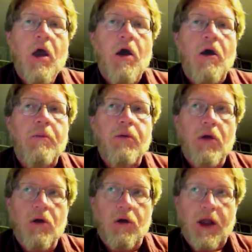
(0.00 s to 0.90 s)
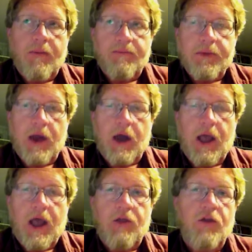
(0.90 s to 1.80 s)
are program
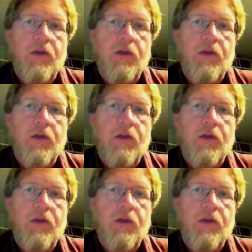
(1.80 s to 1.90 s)
heads.